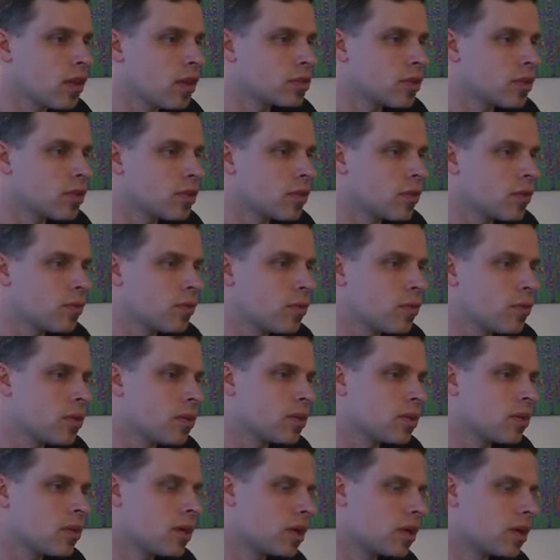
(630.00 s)
So
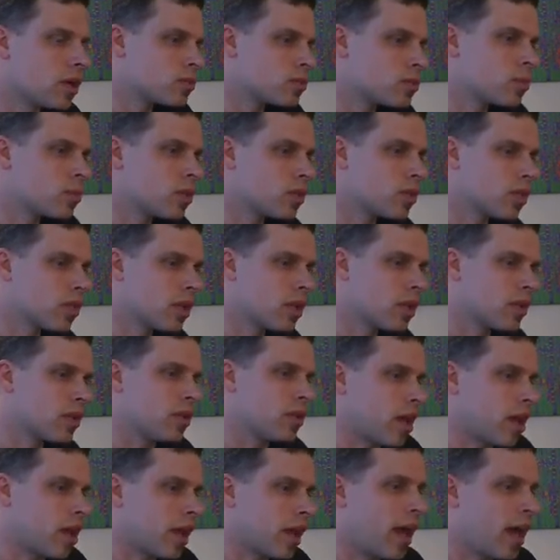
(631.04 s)
I just want to look at
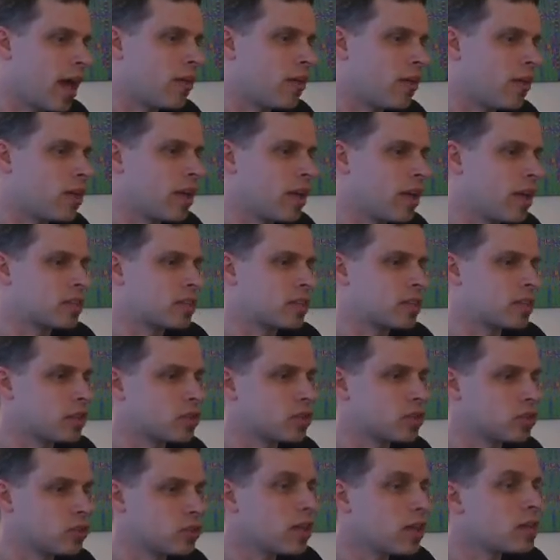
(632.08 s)
like how you can actually
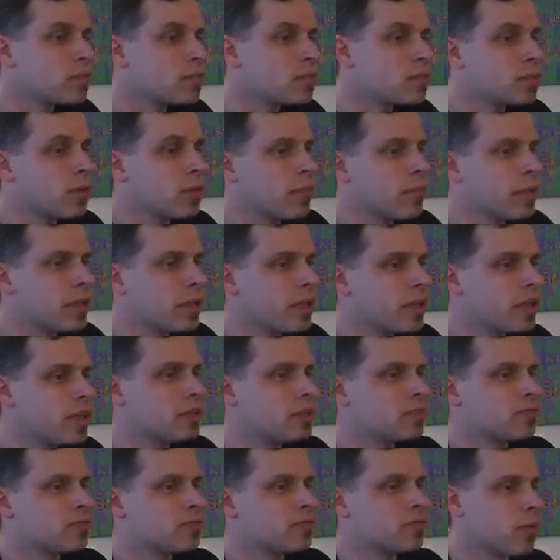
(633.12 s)
construct
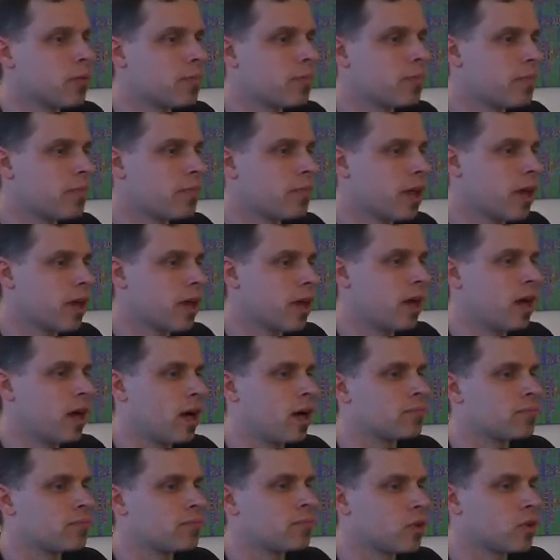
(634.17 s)
probabilities from
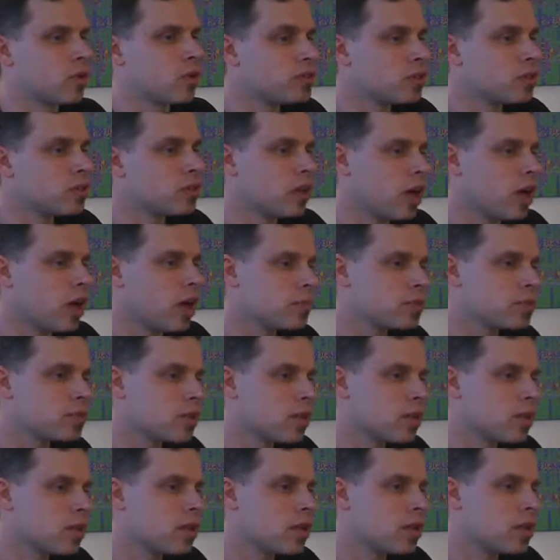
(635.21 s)
looser types.
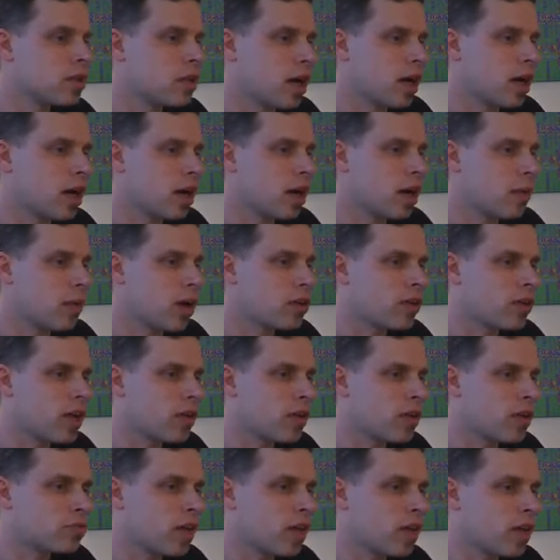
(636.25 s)
I've
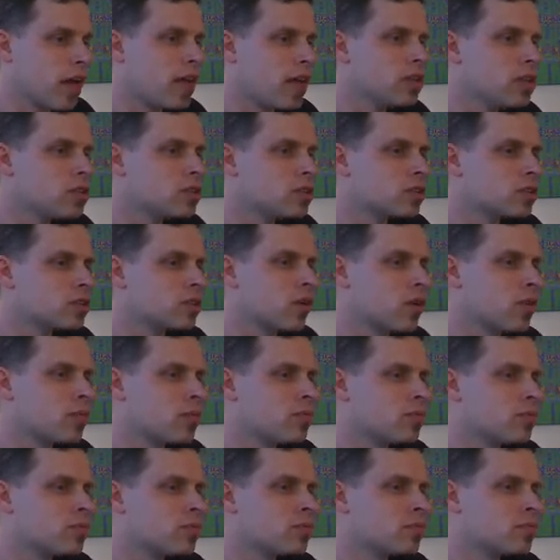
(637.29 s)
created range.
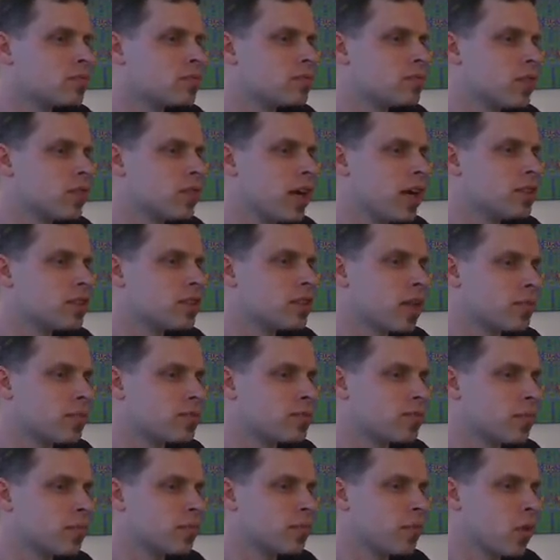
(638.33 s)
So range
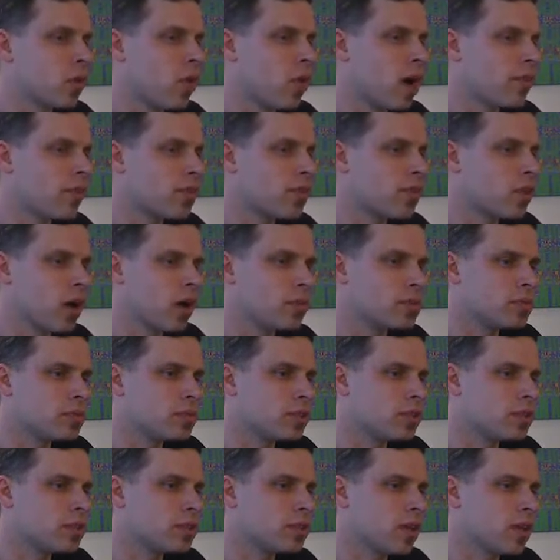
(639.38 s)
comes from the Guava
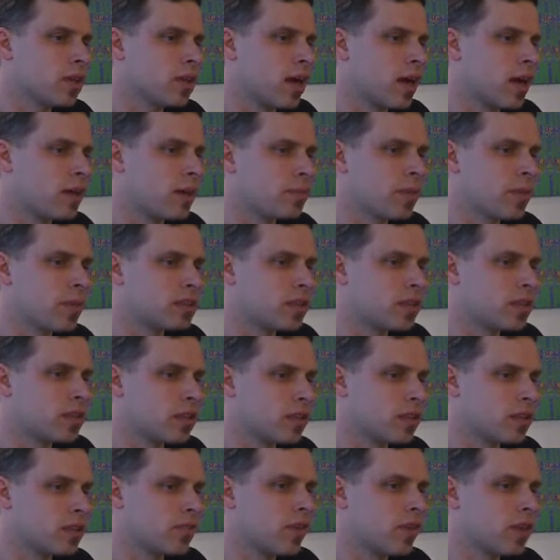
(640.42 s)
library.
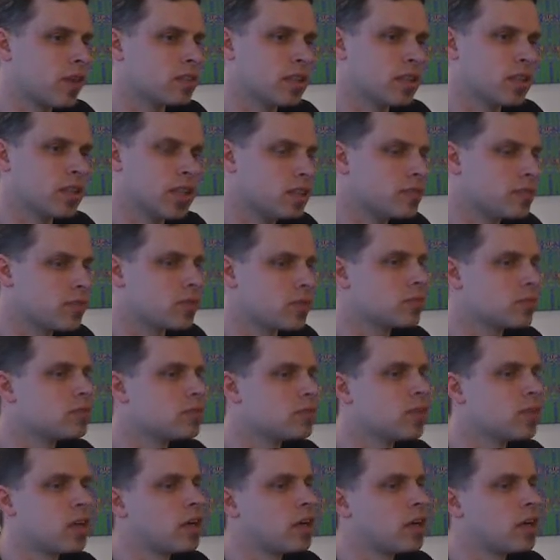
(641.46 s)
Basically defines an interval.